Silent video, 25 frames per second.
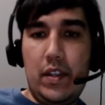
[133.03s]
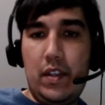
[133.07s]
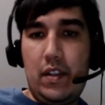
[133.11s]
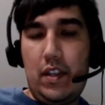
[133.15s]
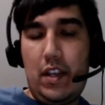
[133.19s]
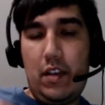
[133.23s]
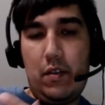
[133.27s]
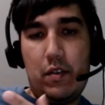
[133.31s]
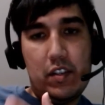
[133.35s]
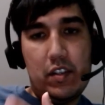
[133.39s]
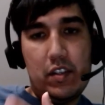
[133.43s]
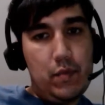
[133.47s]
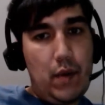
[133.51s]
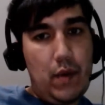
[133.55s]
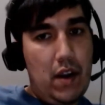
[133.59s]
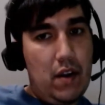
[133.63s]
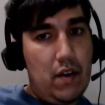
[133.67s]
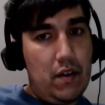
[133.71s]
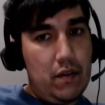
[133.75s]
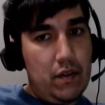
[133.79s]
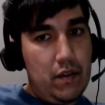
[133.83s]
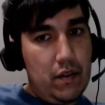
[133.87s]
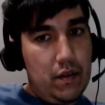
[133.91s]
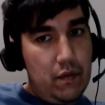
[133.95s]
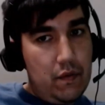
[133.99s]
They expire
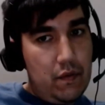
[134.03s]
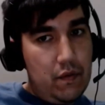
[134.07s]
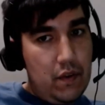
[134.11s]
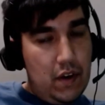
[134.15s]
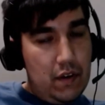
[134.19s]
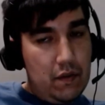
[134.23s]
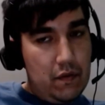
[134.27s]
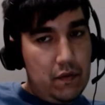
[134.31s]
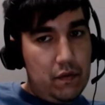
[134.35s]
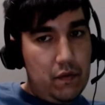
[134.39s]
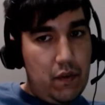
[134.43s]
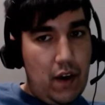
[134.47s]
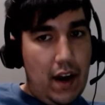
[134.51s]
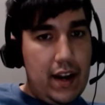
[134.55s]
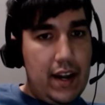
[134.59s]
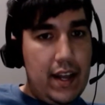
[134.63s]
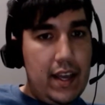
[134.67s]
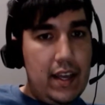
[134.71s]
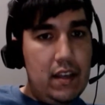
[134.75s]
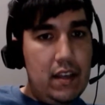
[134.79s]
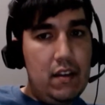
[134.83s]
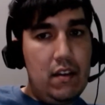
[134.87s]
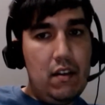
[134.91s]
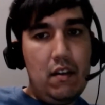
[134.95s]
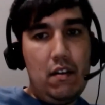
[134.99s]
on
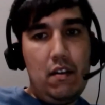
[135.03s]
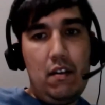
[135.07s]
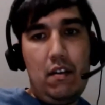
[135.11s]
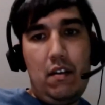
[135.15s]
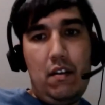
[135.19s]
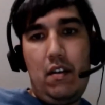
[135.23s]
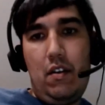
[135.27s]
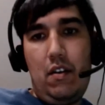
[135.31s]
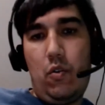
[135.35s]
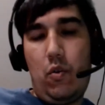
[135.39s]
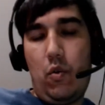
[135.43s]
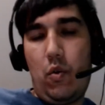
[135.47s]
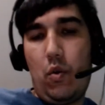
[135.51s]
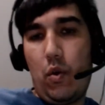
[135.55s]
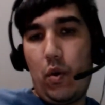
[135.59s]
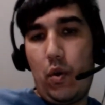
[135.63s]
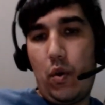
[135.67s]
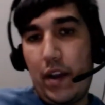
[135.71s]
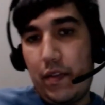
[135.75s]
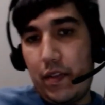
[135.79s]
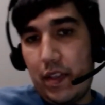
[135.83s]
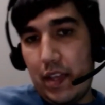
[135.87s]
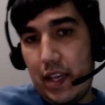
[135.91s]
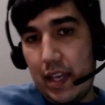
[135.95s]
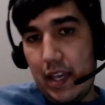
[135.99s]
Friday or
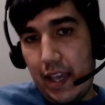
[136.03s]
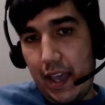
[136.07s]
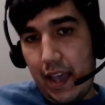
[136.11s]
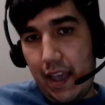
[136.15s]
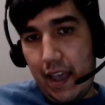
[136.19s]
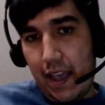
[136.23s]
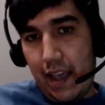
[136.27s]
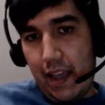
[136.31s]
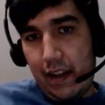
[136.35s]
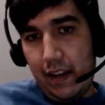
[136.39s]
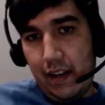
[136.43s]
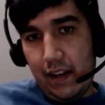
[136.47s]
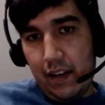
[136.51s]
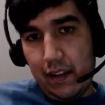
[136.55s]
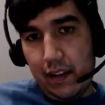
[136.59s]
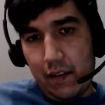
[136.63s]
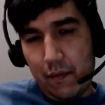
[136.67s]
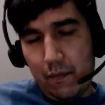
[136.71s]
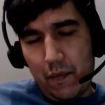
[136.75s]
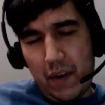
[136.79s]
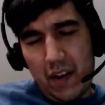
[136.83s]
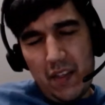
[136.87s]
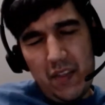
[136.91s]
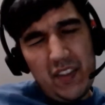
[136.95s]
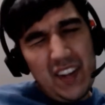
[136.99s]
at the end of the
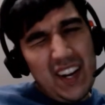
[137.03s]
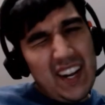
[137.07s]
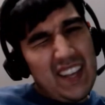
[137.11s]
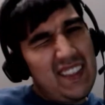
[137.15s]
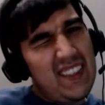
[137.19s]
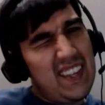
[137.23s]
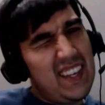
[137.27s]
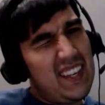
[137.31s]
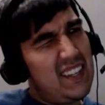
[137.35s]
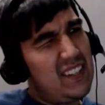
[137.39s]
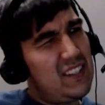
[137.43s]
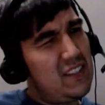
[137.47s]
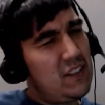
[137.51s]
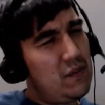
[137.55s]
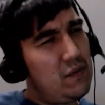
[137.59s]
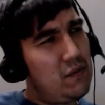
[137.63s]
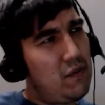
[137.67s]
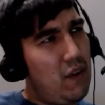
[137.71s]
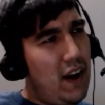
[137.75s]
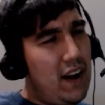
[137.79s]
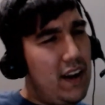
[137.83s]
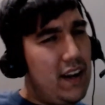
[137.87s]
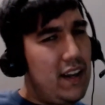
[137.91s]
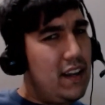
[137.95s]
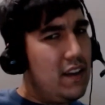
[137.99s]
month, and I think it's
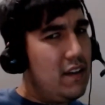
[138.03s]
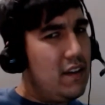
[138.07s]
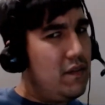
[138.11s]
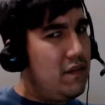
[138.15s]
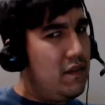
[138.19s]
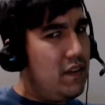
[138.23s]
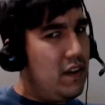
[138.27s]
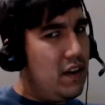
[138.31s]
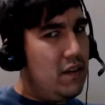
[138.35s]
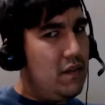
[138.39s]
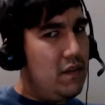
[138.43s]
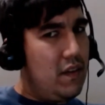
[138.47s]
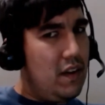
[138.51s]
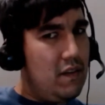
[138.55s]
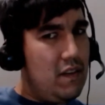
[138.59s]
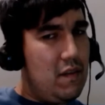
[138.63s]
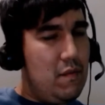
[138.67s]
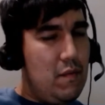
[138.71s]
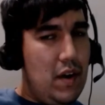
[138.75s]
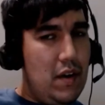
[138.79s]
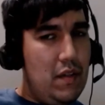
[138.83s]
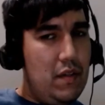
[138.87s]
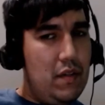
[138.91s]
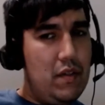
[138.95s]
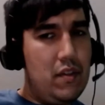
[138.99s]
Friday of every
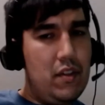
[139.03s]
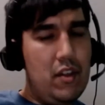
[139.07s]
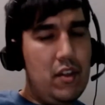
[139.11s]
month